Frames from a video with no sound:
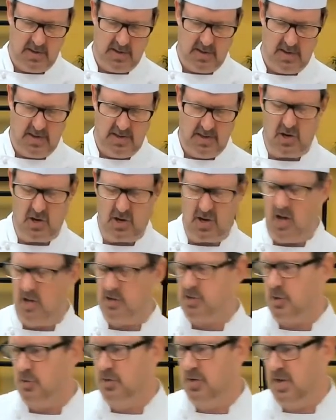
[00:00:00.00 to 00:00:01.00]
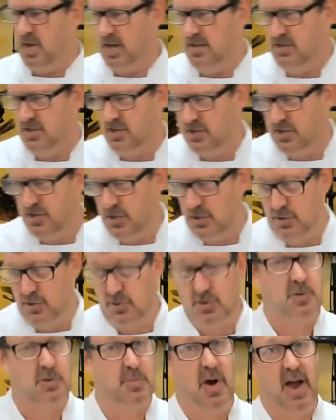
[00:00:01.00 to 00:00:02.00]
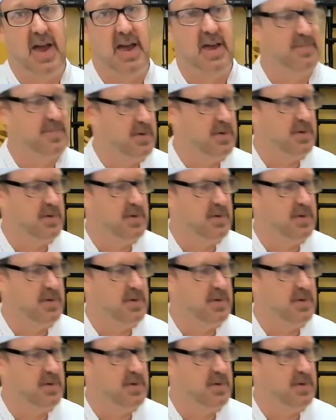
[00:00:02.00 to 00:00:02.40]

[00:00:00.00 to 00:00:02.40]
You could also just use your spray if you